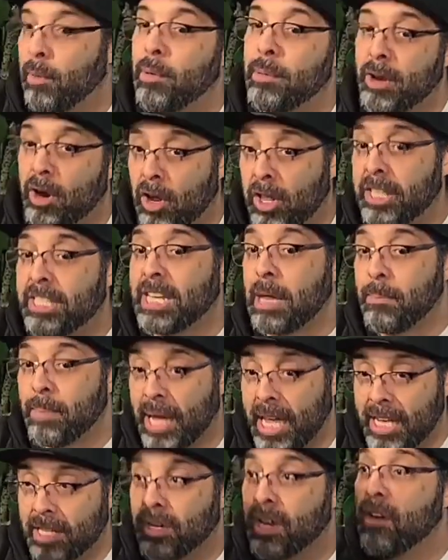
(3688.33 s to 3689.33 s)
We've been all on the same
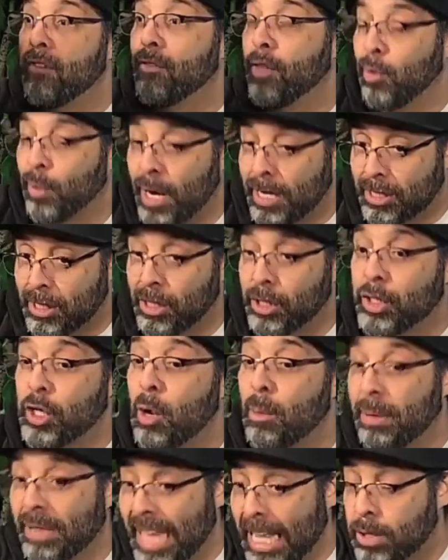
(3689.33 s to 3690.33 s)
page for the rest of the
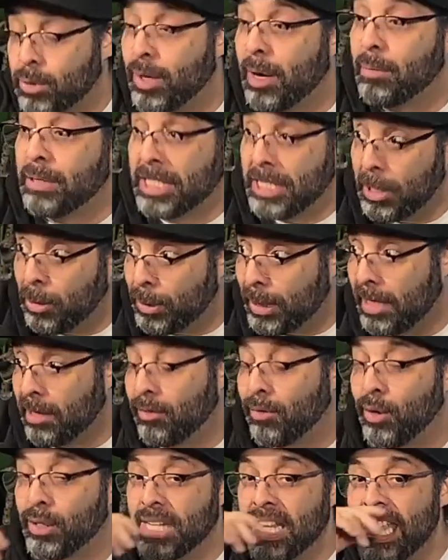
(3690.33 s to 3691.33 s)
show, but that's what I was dealing with at the
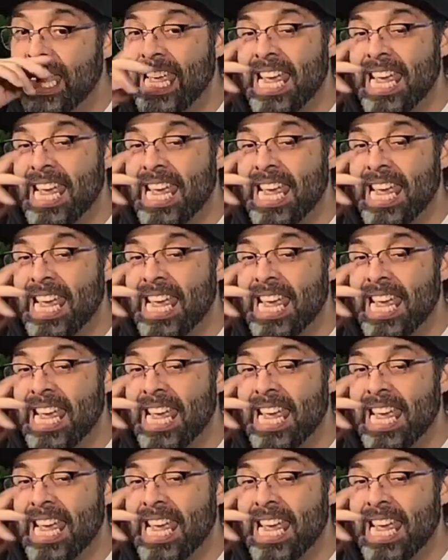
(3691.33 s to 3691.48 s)
first.